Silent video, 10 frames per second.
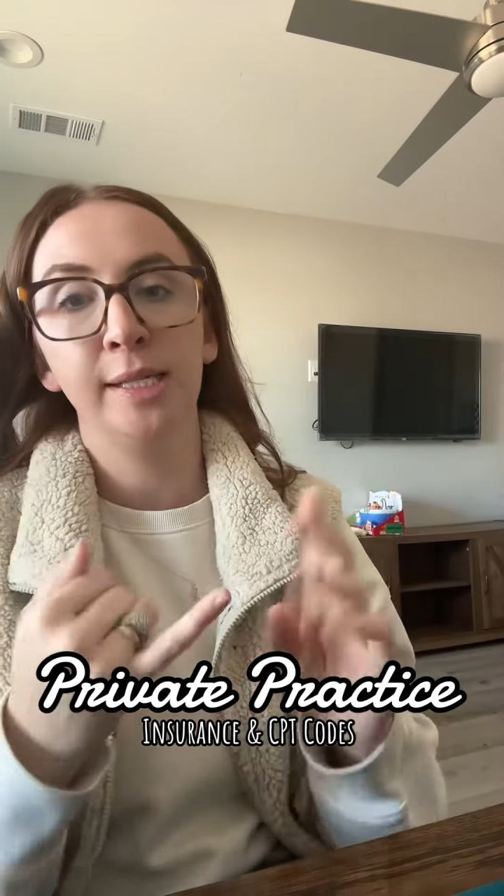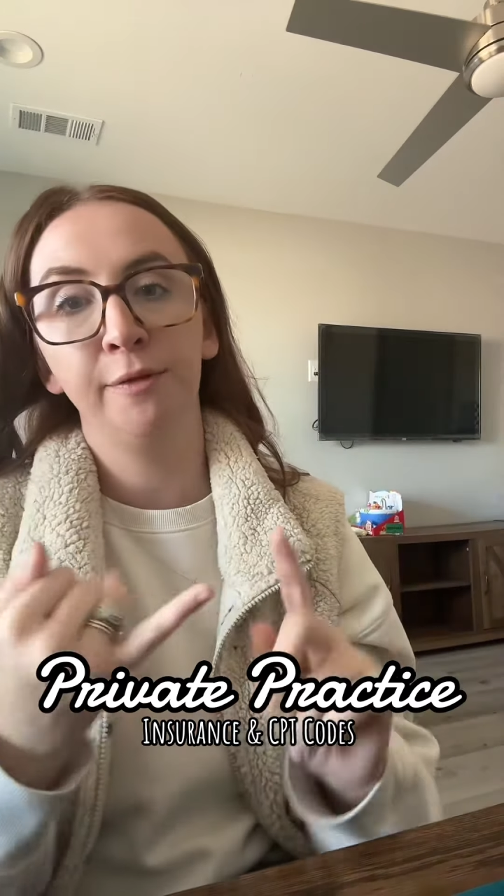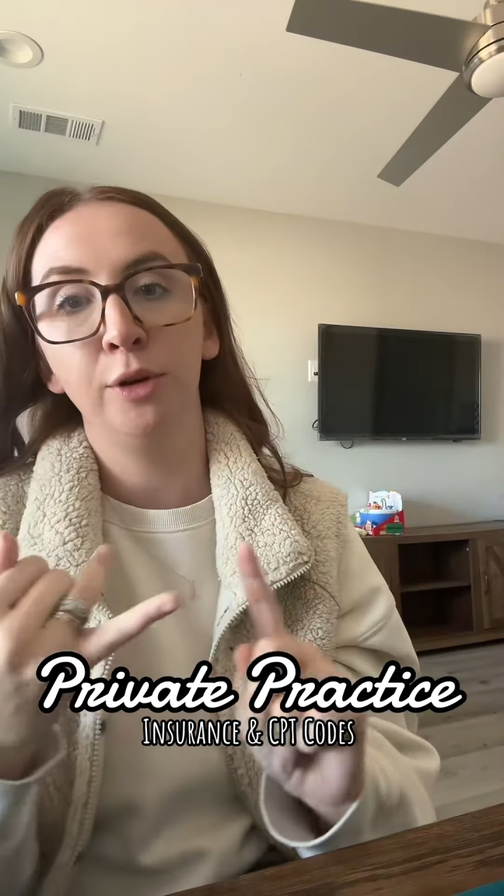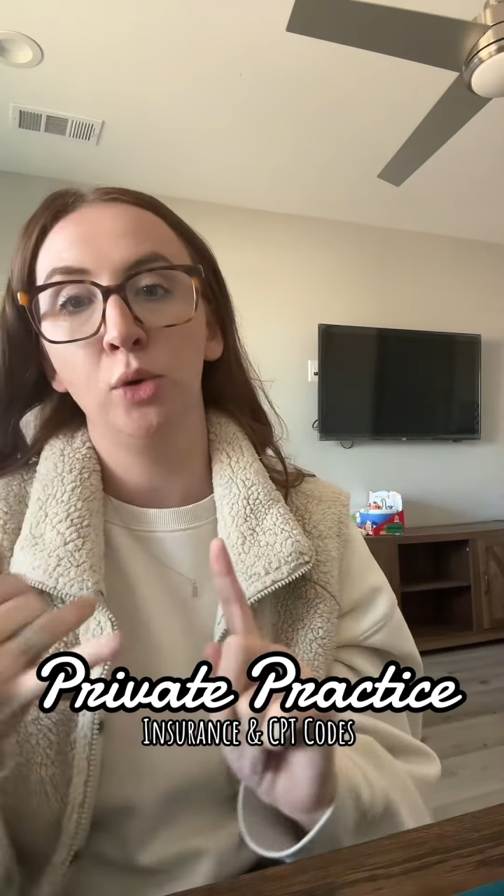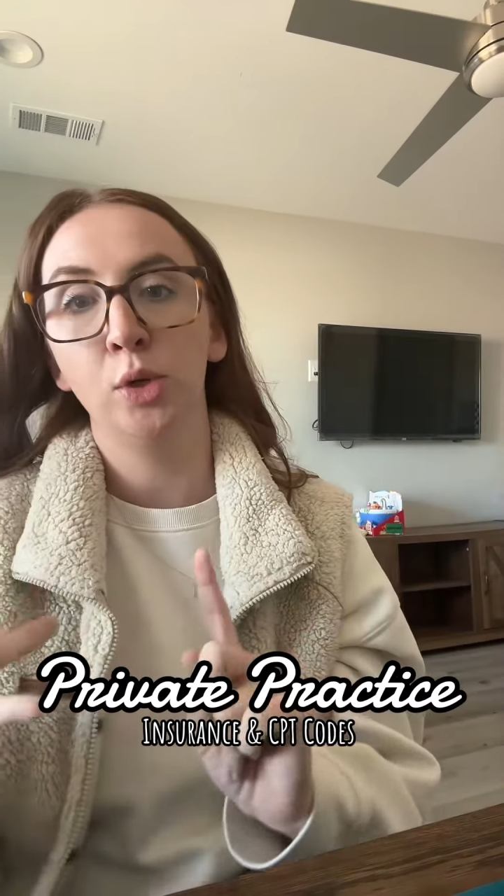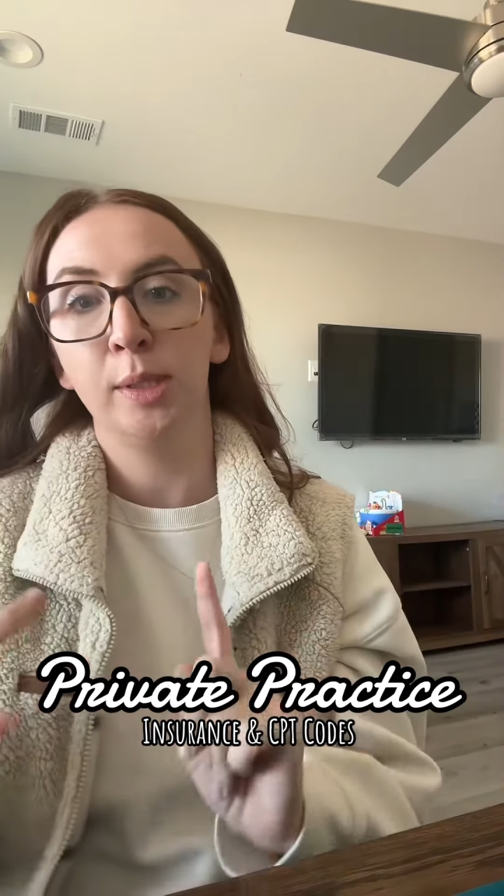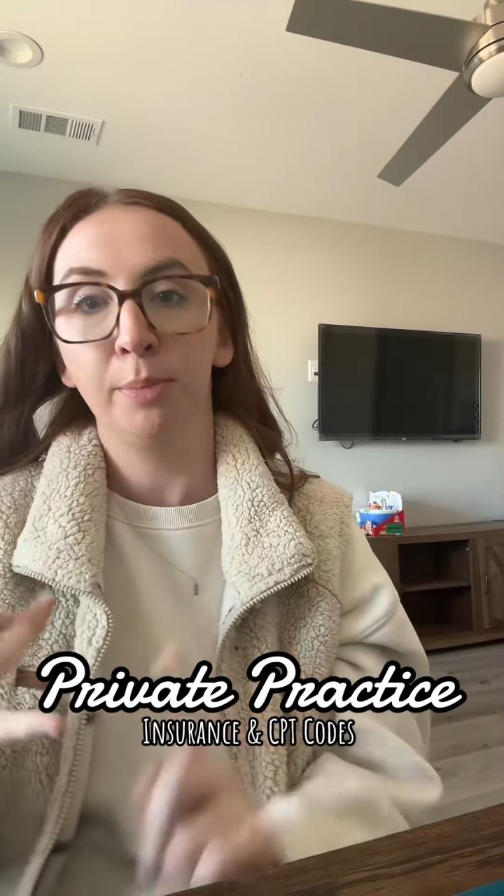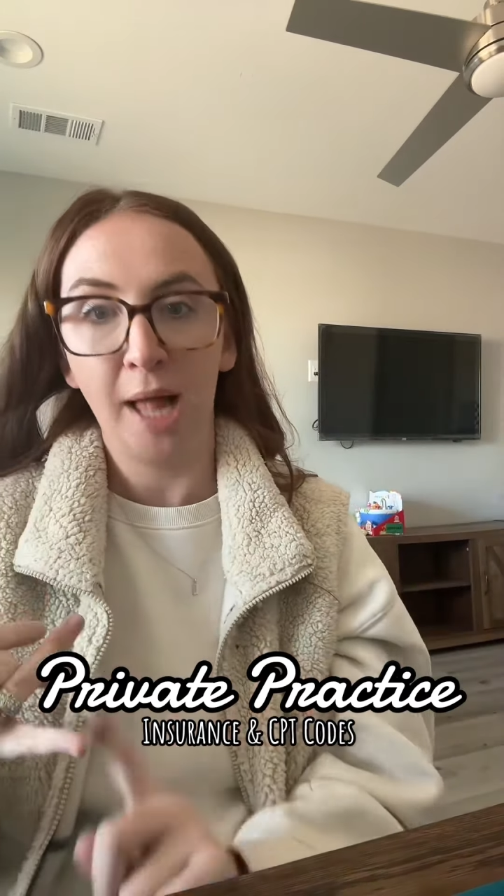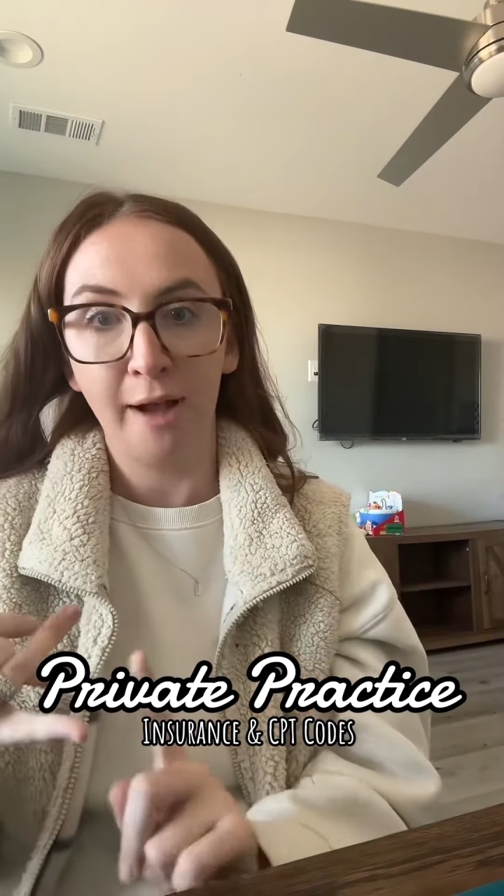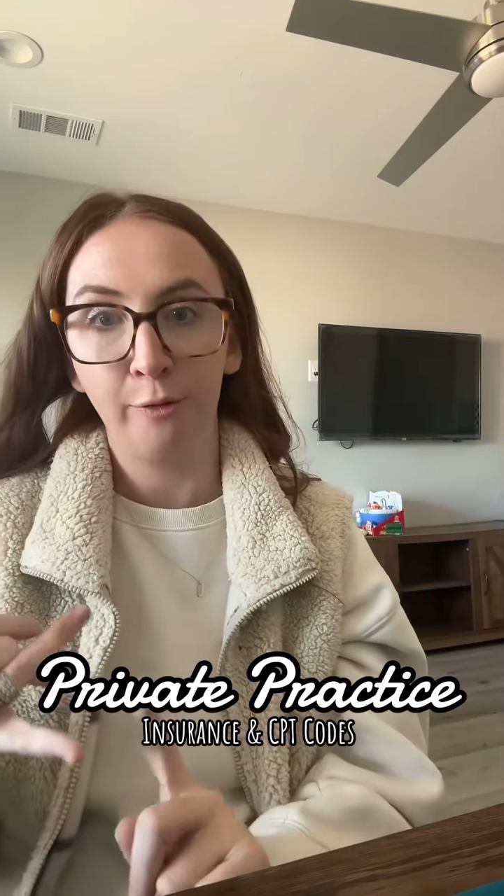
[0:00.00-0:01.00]
if you use a
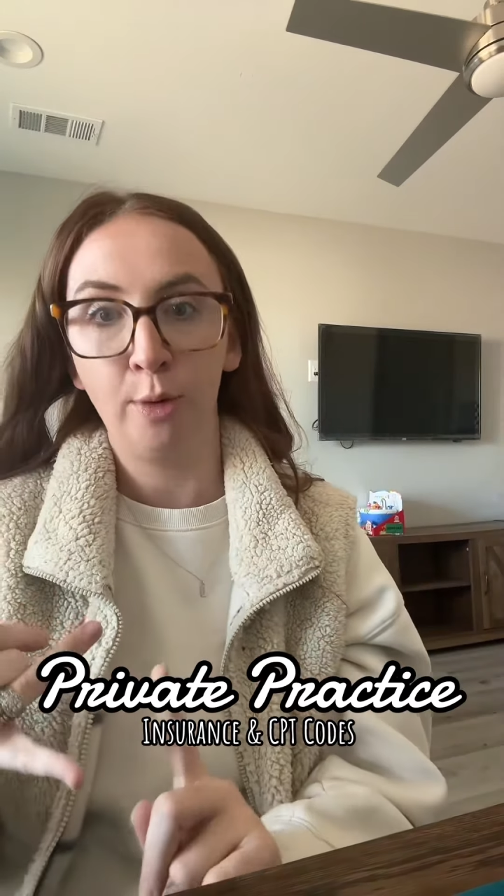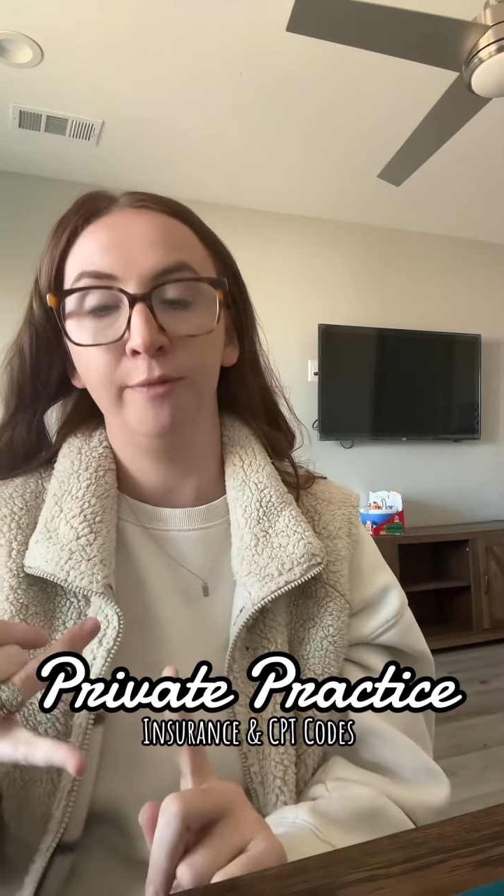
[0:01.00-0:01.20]
platform